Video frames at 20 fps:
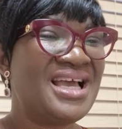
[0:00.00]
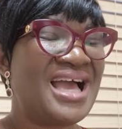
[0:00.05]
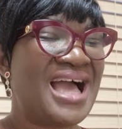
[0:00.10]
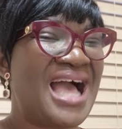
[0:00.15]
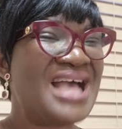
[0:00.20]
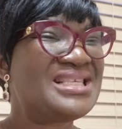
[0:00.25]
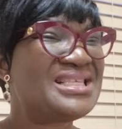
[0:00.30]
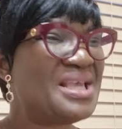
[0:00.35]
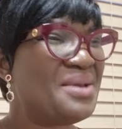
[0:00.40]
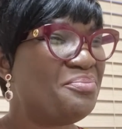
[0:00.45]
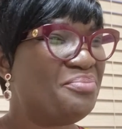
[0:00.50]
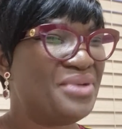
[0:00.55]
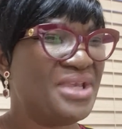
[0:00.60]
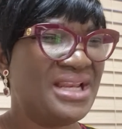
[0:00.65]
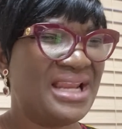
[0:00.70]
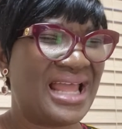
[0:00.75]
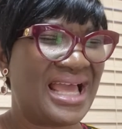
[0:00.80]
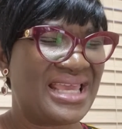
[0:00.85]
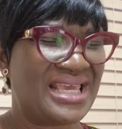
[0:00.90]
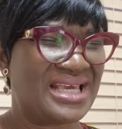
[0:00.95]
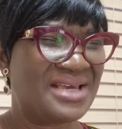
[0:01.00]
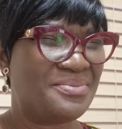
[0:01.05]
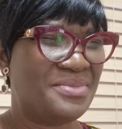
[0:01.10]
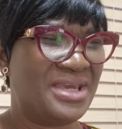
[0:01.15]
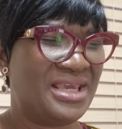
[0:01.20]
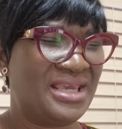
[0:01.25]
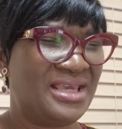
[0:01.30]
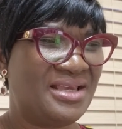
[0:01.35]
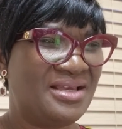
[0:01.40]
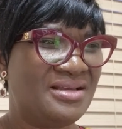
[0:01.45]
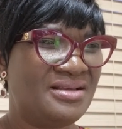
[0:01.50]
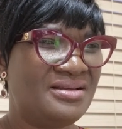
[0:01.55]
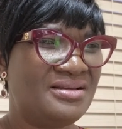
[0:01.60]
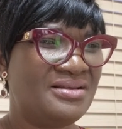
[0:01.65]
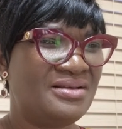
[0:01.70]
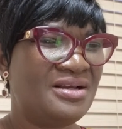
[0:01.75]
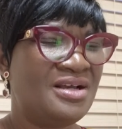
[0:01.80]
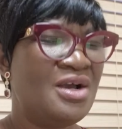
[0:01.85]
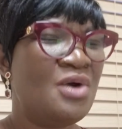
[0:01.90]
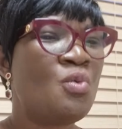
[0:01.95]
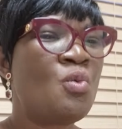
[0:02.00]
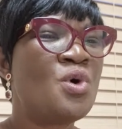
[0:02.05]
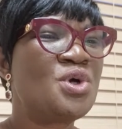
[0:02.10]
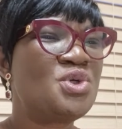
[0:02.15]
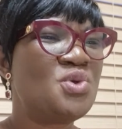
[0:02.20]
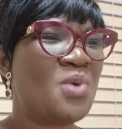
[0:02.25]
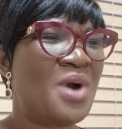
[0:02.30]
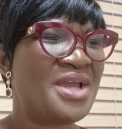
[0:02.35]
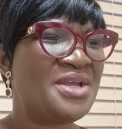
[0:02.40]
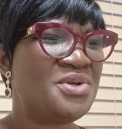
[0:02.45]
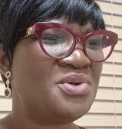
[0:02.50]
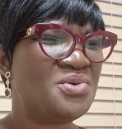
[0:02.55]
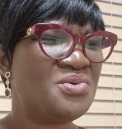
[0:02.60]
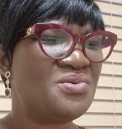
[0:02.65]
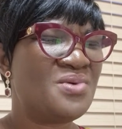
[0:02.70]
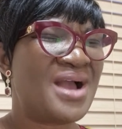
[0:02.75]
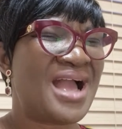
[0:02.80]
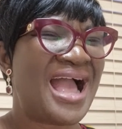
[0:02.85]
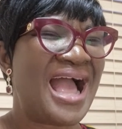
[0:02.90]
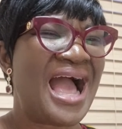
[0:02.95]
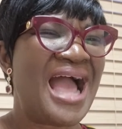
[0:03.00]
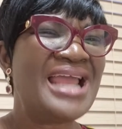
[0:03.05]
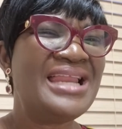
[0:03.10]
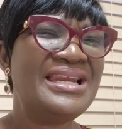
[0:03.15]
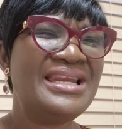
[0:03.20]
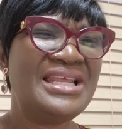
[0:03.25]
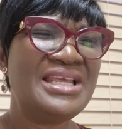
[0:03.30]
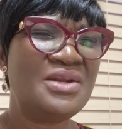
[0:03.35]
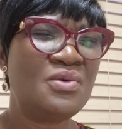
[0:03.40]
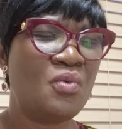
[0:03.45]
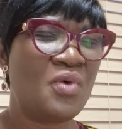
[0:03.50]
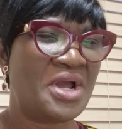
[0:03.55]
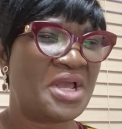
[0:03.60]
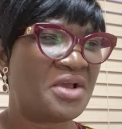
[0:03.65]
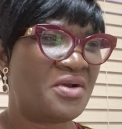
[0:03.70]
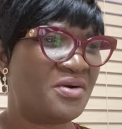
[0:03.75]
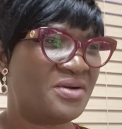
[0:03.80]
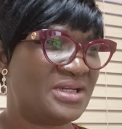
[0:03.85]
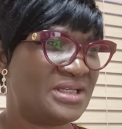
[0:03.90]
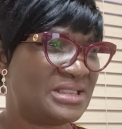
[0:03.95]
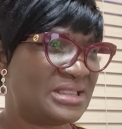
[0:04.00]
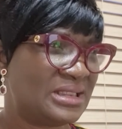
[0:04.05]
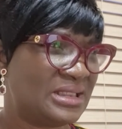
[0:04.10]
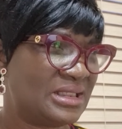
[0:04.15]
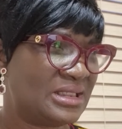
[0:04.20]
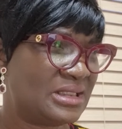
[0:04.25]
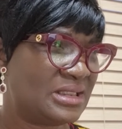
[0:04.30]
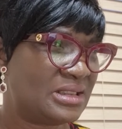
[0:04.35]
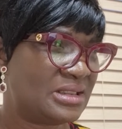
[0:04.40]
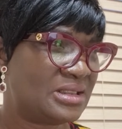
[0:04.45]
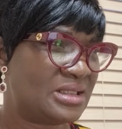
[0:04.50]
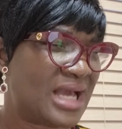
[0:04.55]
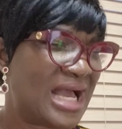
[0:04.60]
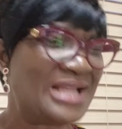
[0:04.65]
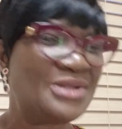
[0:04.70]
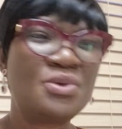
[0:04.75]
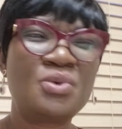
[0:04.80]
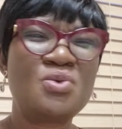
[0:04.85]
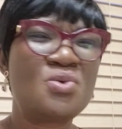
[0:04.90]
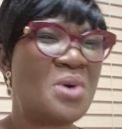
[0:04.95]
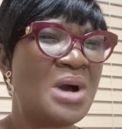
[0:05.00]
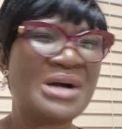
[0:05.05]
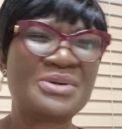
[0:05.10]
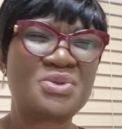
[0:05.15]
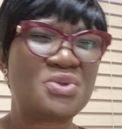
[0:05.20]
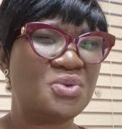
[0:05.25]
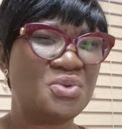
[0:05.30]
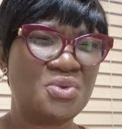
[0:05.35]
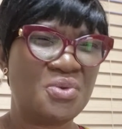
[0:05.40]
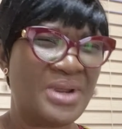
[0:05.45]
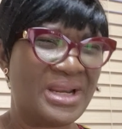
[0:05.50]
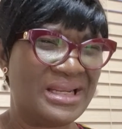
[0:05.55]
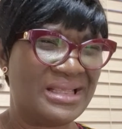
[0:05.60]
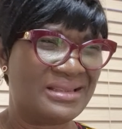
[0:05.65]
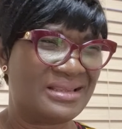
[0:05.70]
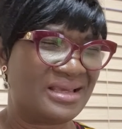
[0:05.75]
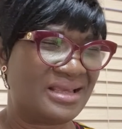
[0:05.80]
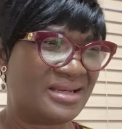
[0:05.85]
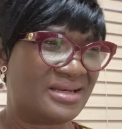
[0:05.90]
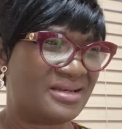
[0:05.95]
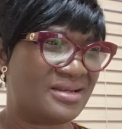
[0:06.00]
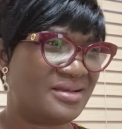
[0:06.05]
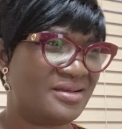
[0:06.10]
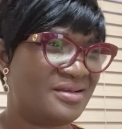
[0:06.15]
I said, be like me. What do I do? I lean where God is leaning. I don't know how to do anything.